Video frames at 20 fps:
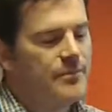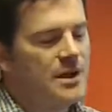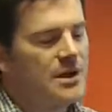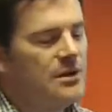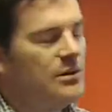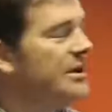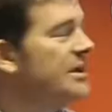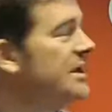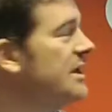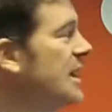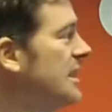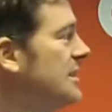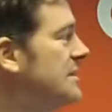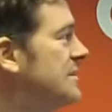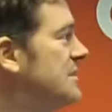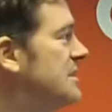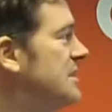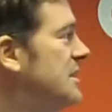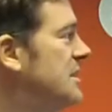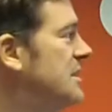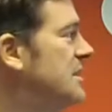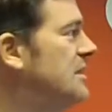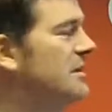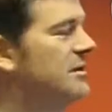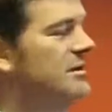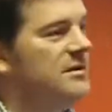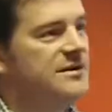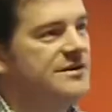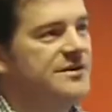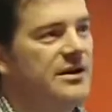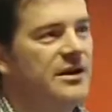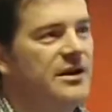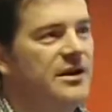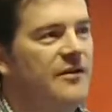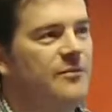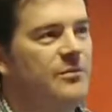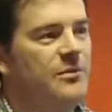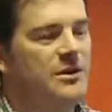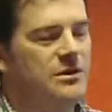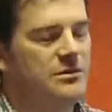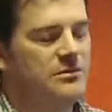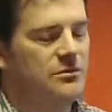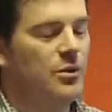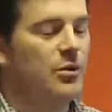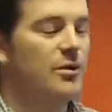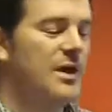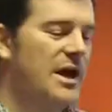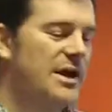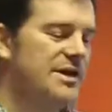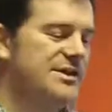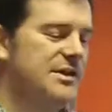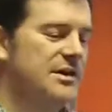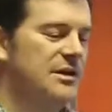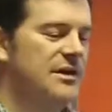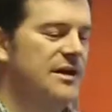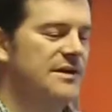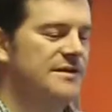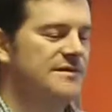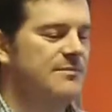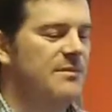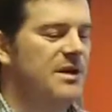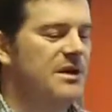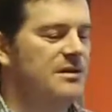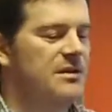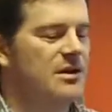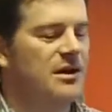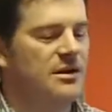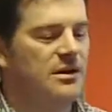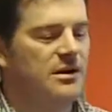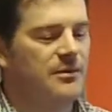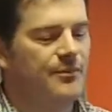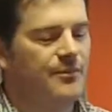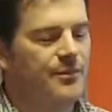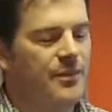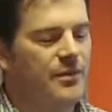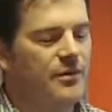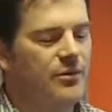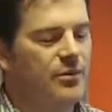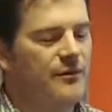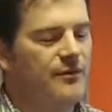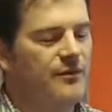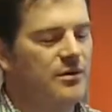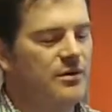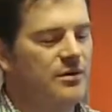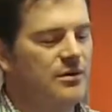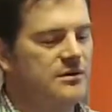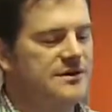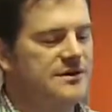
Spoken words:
Looking at the Australian government or the AGLS metadata that we've got on